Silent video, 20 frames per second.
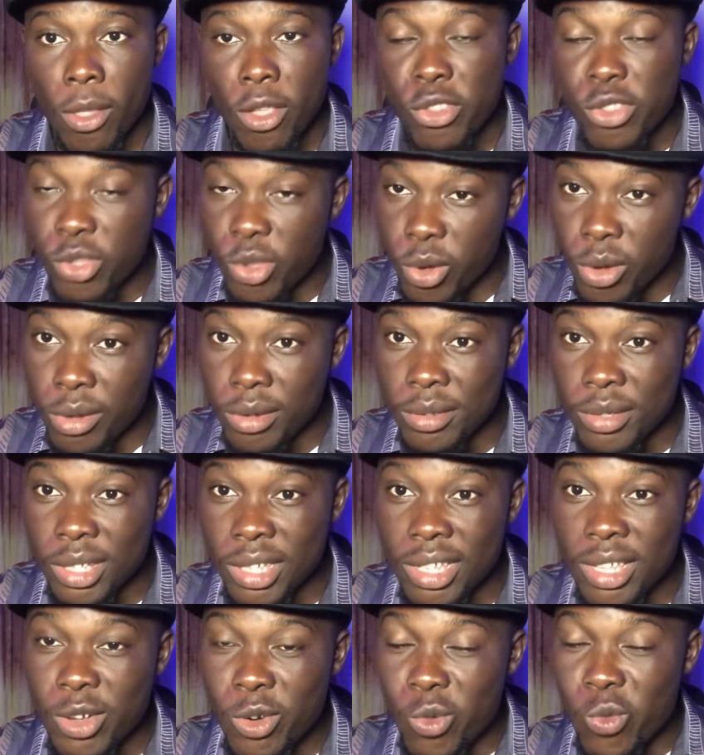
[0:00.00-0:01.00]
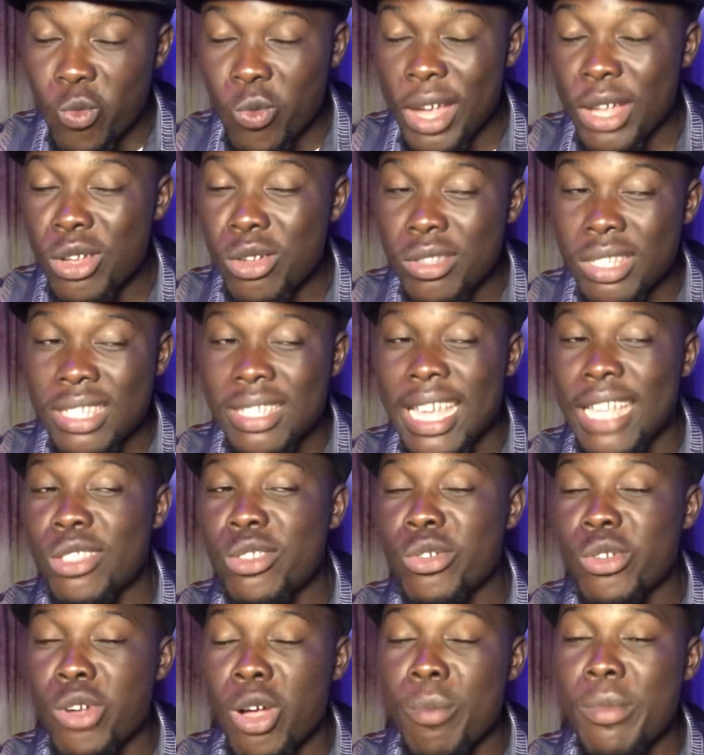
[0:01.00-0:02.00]
So when you decide
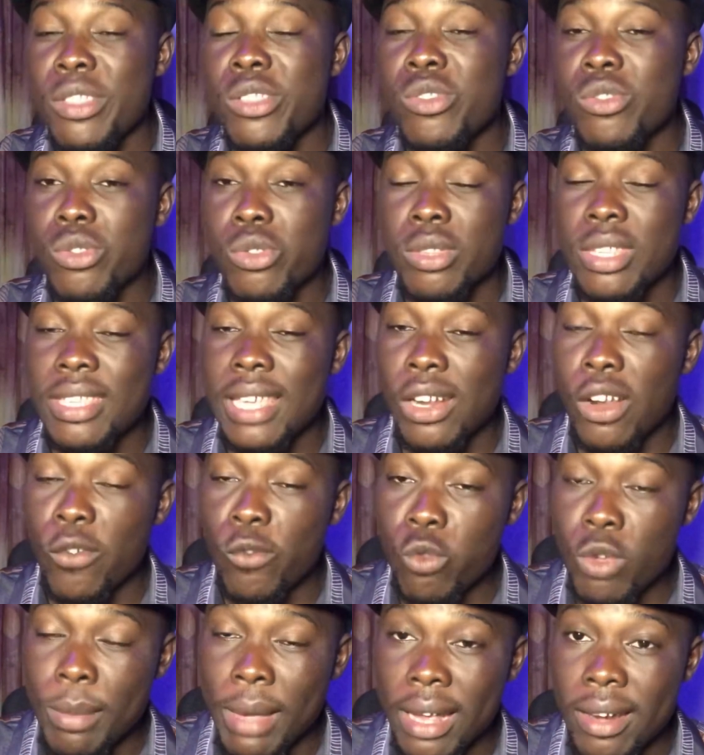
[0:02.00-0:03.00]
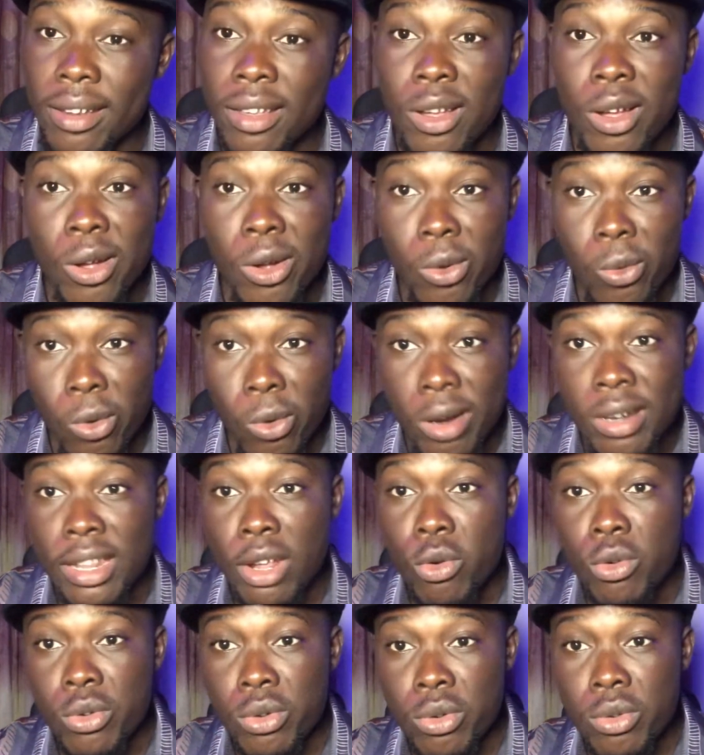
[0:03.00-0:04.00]
to commit to this kind of women, what they
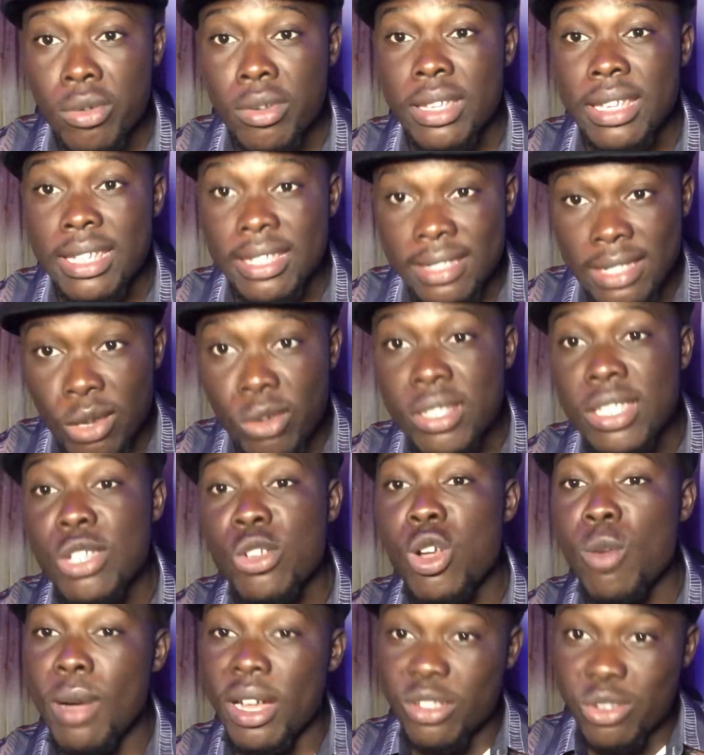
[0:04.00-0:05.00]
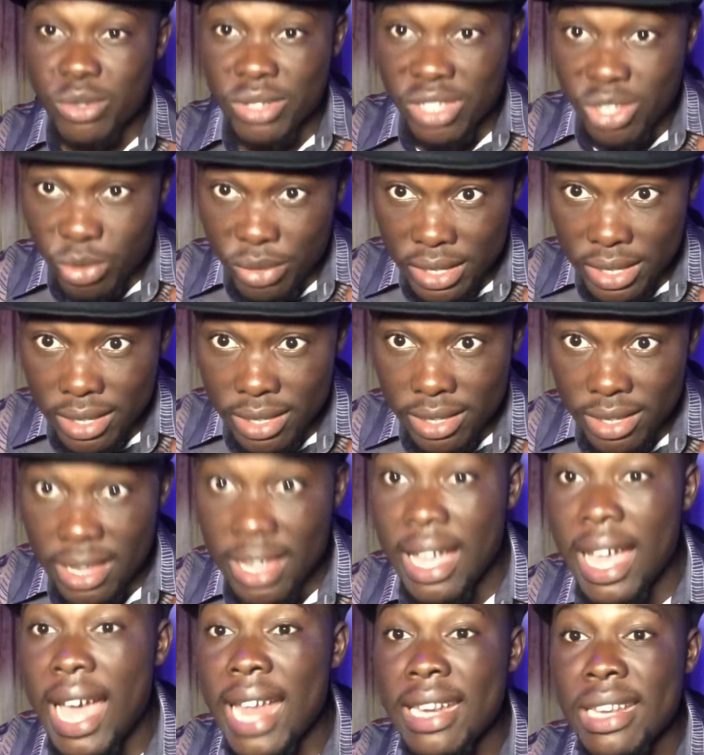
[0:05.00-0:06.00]
will do is they'll still go back to the streets
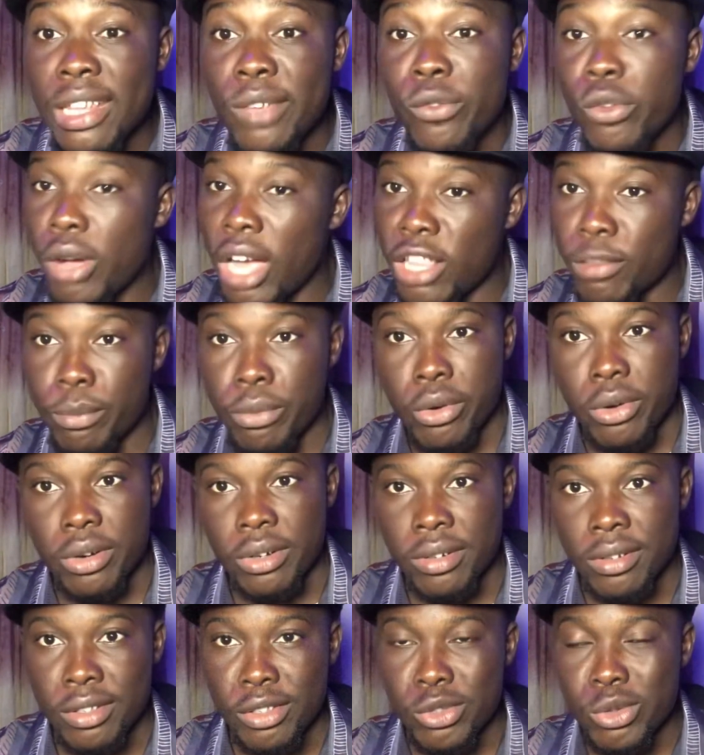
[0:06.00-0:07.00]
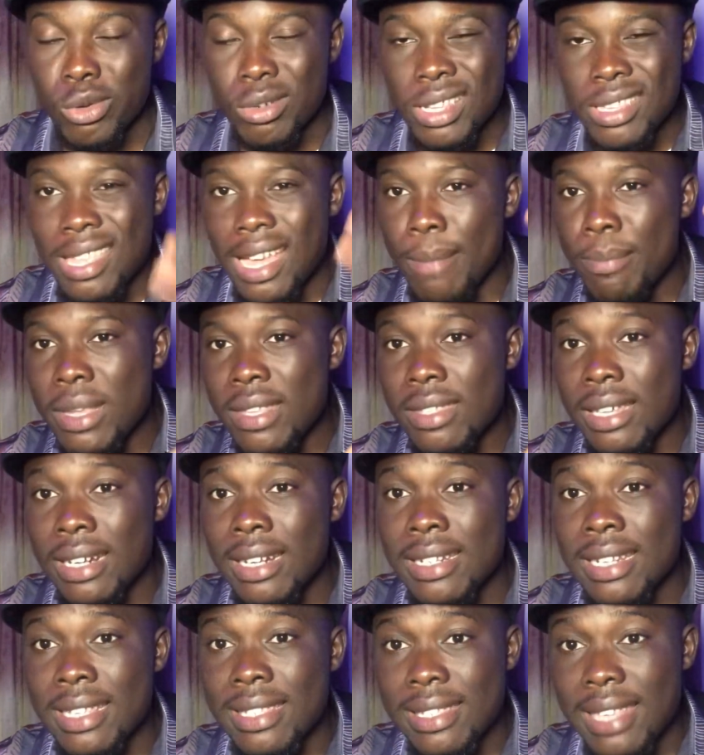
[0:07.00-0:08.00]
and leave you heartbroken. So these are
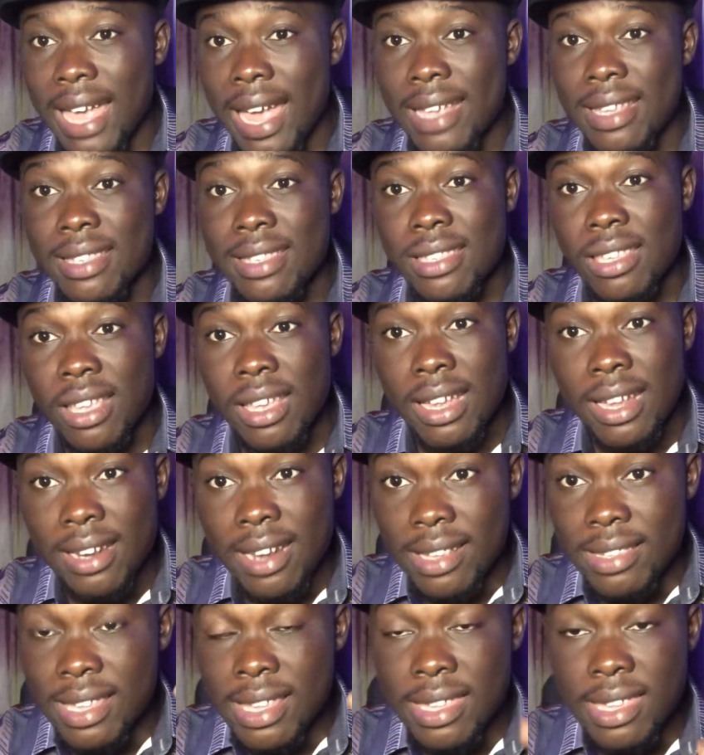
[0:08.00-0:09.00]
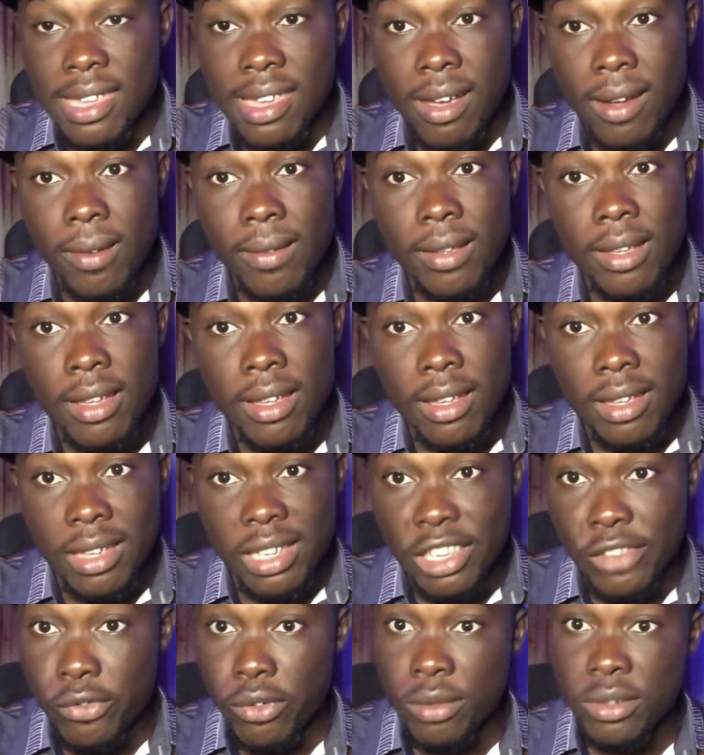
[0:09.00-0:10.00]
basically the signs that a girl
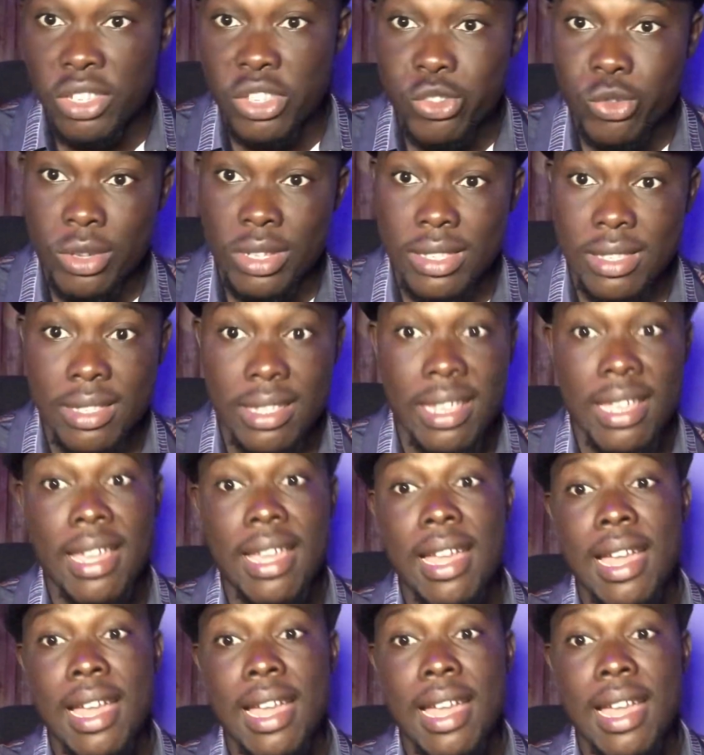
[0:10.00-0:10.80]
is from the streets.